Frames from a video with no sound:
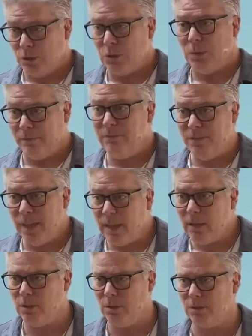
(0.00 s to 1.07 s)
to
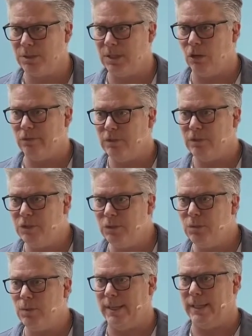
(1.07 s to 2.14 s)
avail yourself
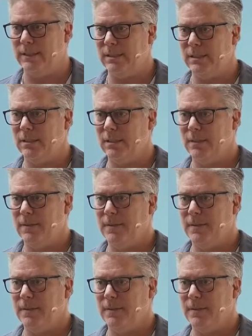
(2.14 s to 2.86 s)
to it?